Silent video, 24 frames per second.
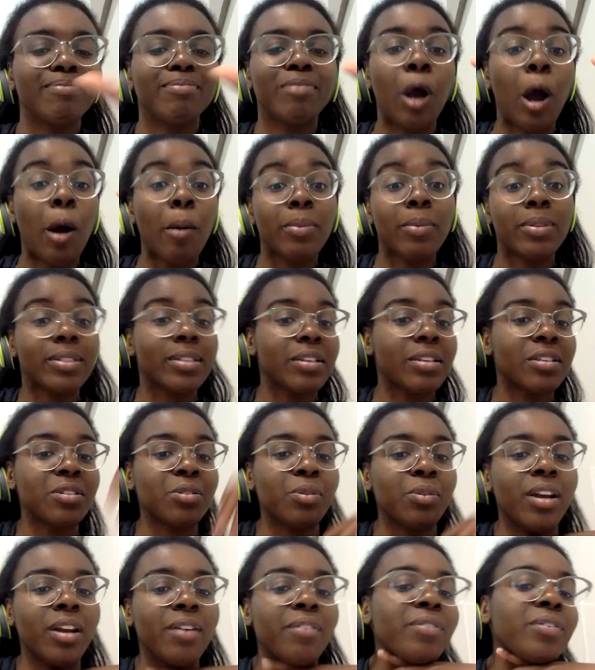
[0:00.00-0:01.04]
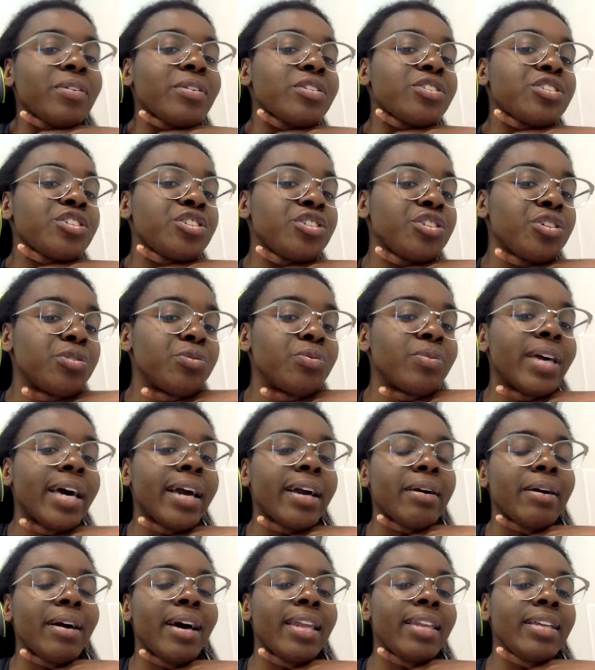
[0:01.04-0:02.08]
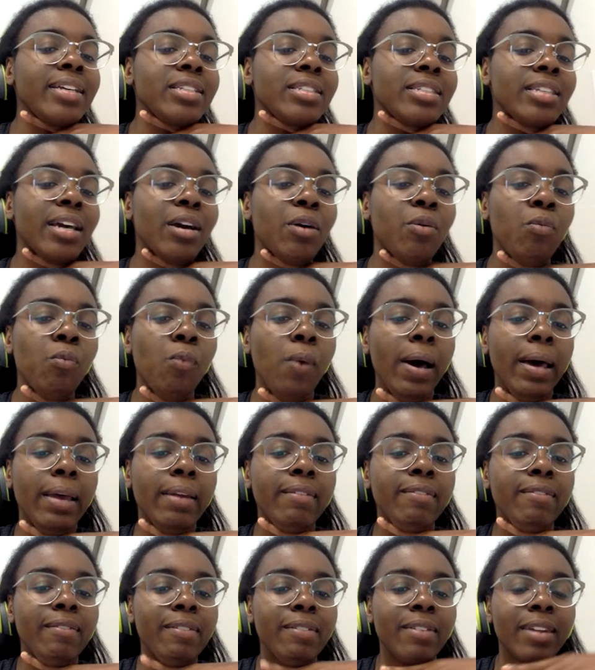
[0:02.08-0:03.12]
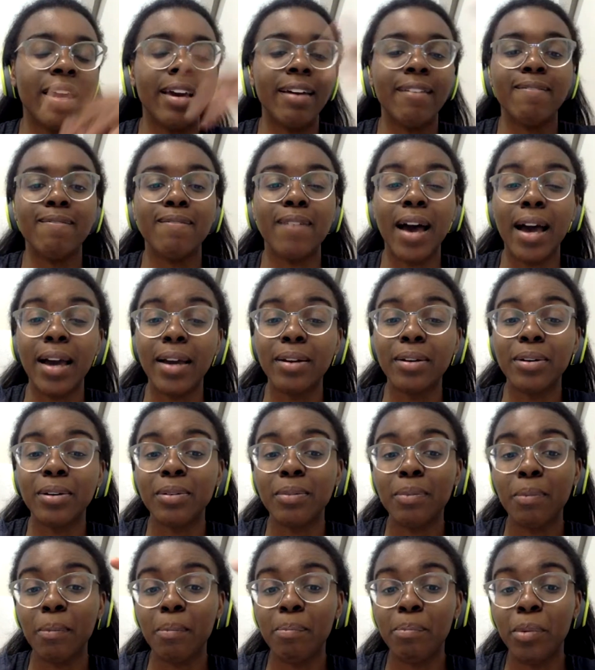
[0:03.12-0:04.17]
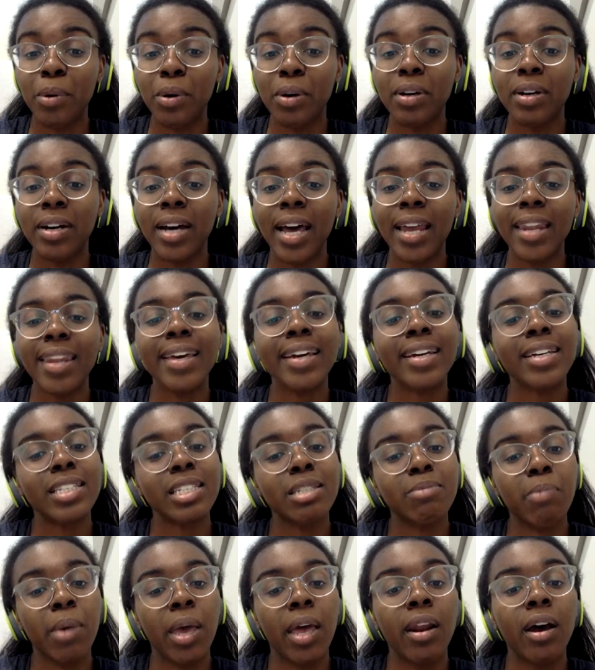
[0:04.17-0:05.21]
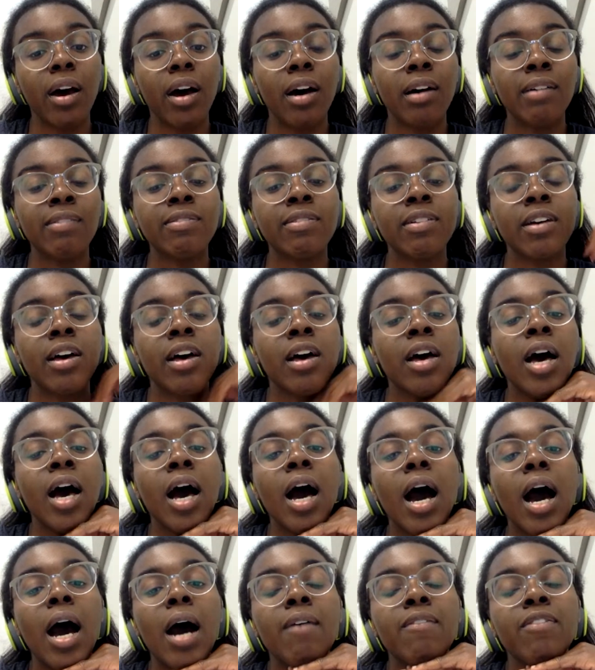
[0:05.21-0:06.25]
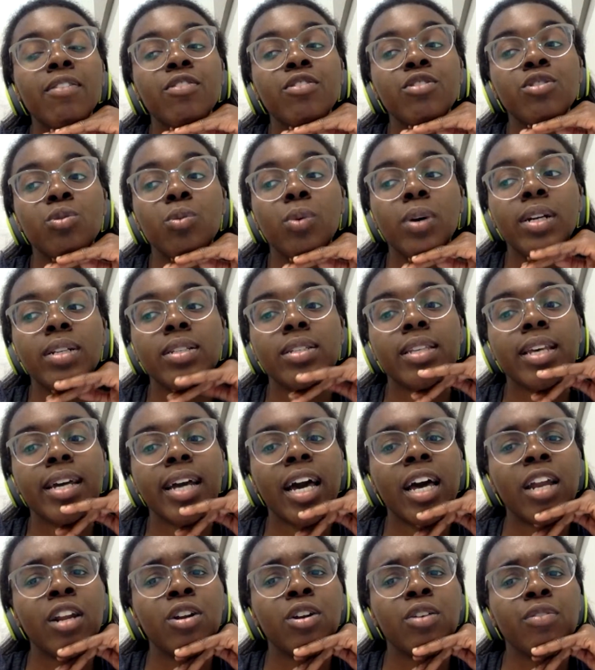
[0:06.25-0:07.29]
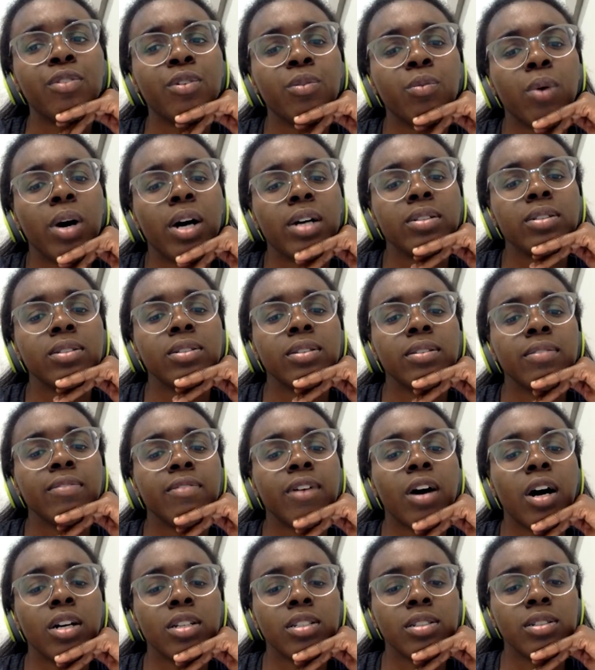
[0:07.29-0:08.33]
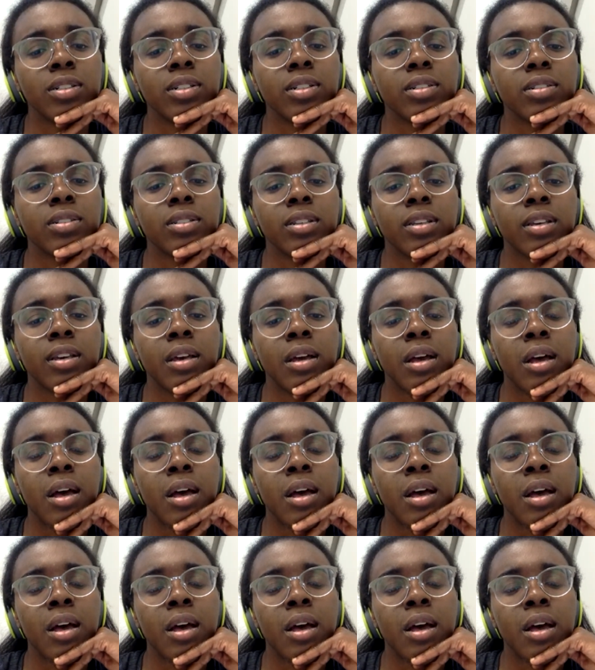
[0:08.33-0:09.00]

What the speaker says: promises or whatever to do like at least like one like final book, kind of like a spin-off of sorts. Like I don't know if you watched The Fosters,